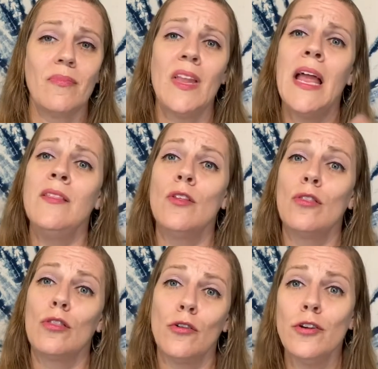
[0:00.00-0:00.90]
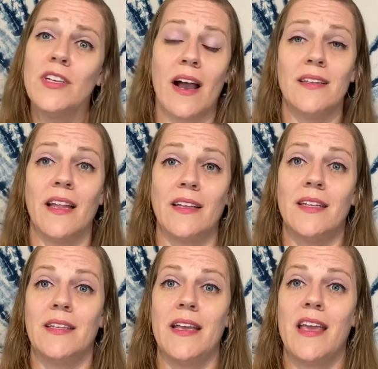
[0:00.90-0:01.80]
the third guideline
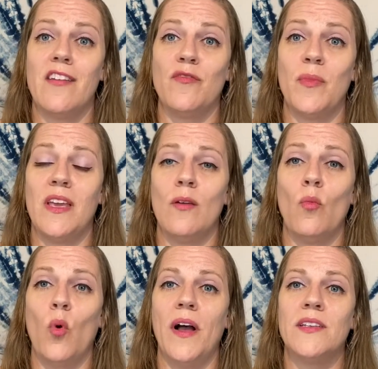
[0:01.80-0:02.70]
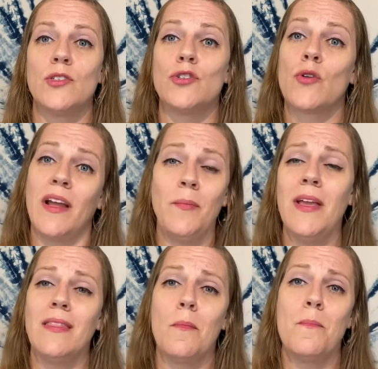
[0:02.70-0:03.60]
that they gave me was try to
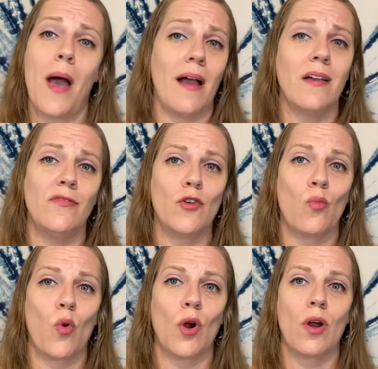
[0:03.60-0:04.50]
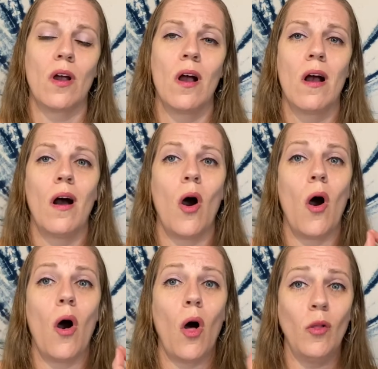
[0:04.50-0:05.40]
make the back of your work
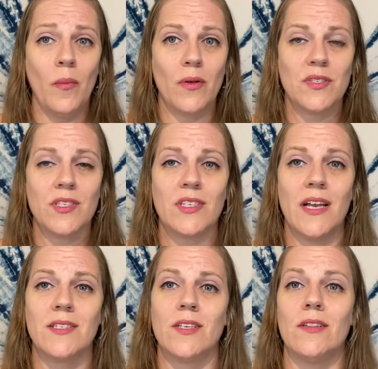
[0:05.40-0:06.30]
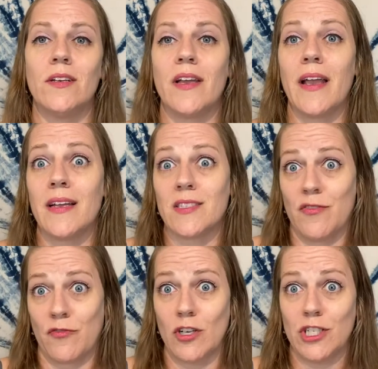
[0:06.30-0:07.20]
almost as good looking as the
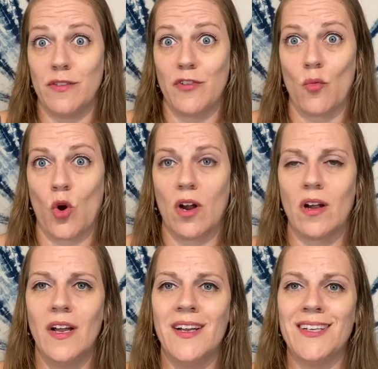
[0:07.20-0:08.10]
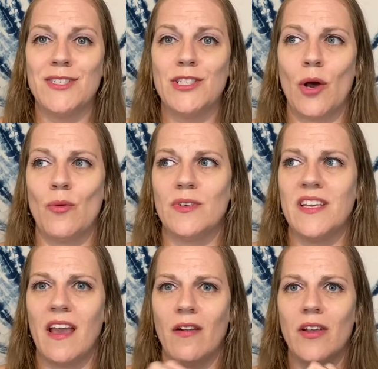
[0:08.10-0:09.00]
front of your work. Don't
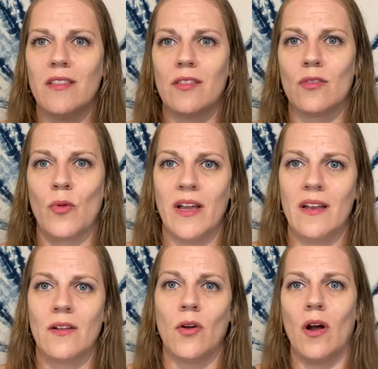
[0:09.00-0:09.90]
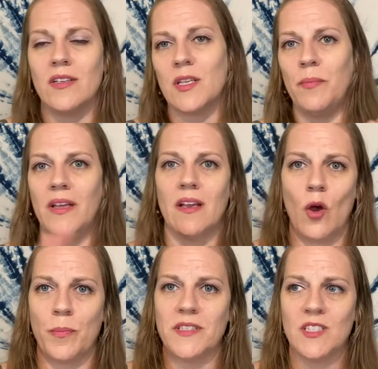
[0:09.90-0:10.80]
carry the thread across a big
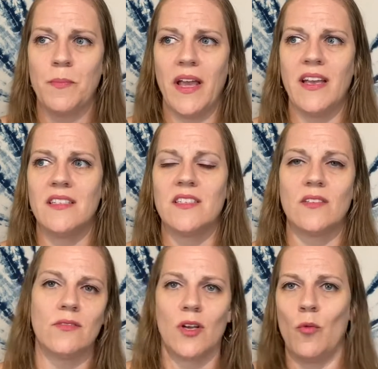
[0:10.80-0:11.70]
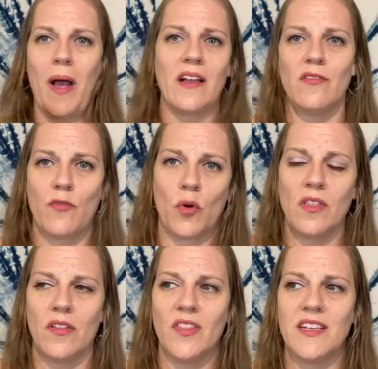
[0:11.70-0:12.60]
open space. Don't go back and forth
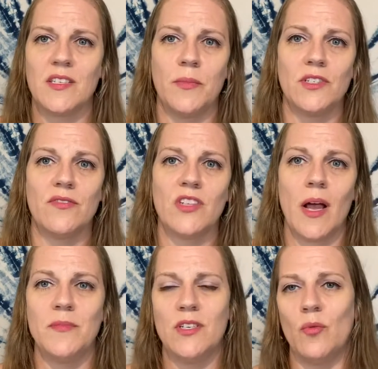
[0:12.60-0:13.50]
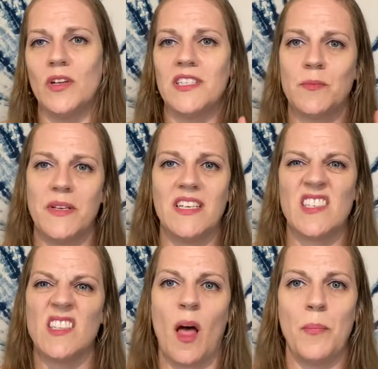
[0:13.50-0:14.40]
on things a bunch of times. You don't want this big
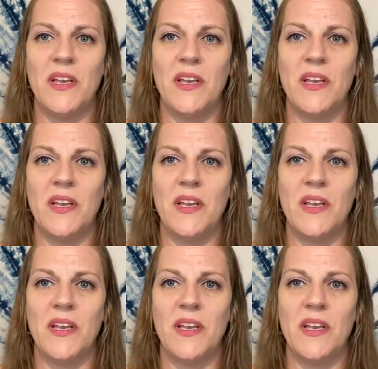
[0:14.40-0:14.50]
sloppy,